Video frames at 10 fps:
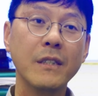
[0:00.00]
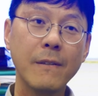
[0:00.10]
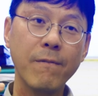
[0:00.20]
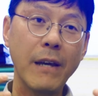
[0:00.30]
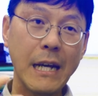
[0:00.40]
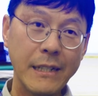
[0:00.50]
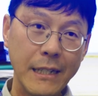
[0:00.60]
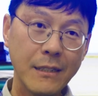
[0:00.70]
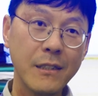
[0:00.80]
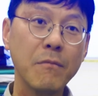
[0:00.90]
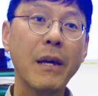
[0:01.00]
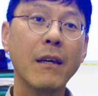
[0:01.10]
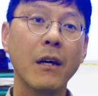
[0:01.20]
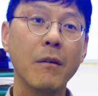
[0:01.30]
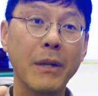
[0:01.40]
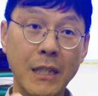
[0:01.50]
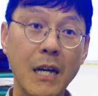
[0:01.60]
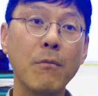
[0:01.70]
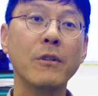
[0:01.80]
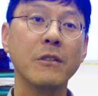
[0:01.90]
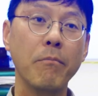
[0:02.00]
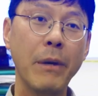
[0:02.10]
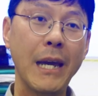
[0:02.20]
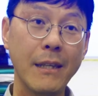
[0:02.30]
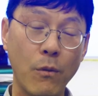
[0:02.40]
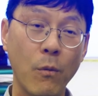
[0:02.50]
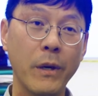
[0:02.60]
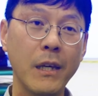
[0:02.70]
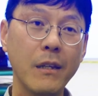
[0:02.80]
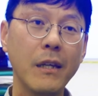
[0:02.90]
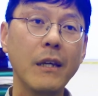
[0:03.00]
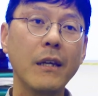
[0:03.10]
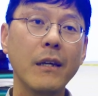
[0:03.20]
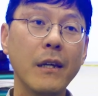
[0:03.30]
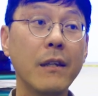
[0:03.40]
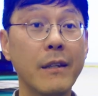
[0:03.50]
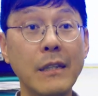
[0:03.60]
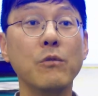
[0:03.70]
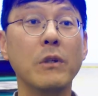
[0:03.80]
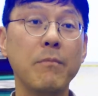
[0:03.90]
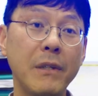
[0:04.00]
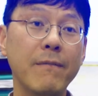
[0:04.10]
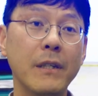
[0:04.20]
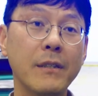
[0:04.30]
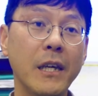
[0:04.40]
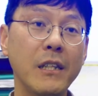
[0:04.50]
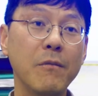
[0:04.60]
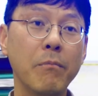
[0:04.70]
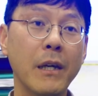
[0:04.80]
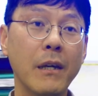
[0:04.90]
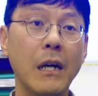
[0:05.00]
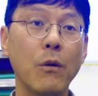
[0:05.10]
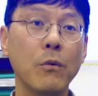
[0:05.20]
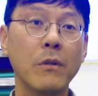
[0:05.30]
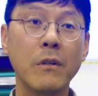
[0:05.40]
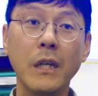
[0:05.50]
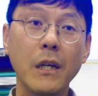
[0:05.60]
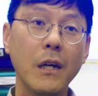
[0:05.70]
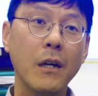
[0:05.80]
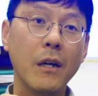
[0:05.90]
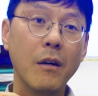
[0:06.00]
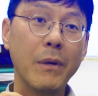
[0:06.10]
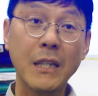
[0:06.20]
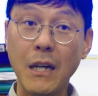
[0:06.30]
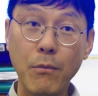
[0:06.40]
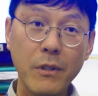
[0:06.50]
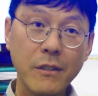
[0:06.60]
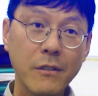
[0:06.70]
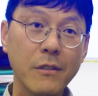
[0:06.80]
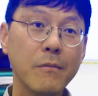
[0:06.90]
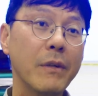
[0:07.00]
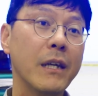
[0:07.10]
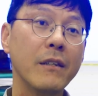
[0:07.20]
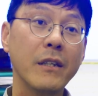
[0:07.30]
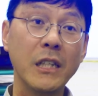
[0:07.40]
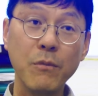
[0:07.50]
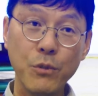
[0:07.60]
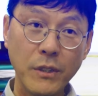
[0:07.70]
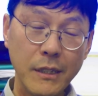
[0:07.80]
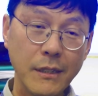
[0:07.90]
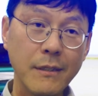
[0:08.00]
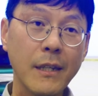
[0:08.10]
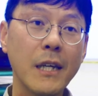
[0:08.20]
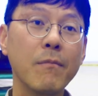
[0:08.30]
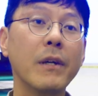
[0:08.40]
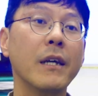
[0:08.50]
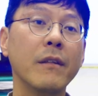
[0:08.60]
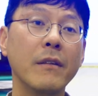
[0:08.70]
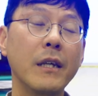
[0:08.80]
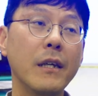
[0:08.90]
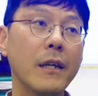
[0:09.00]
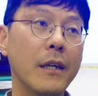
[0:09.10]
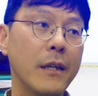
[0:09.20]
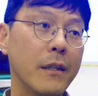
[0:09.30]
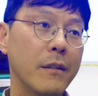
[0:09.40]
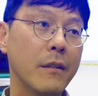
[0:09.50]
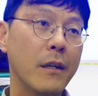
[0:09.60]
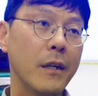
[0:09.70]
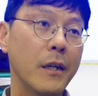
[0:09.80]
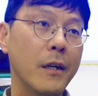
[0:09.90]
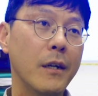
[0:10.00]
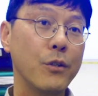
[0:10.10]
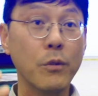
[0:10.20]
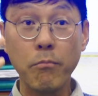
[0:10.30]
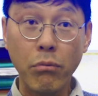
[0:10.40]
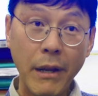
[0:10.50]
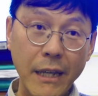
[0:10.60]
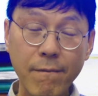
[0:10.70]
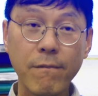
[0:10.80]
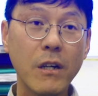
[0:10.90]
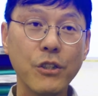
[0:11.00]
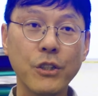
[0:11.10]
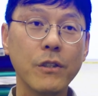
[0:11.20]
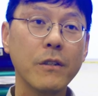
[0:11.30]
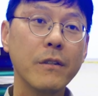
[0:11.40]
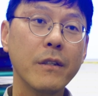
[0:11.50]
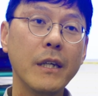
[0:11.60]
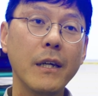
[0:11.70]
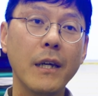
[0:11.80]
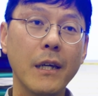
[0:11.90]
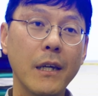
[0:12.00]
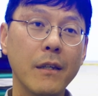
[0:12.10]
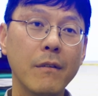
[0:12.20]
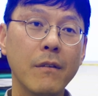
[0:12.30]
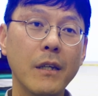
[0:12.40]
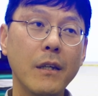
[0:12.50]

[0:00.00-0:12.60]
this fatty acid me uh, metabolism pathway and that's why PFAS can impact our uh, metabolism and the immune system and, and uh, your brain function and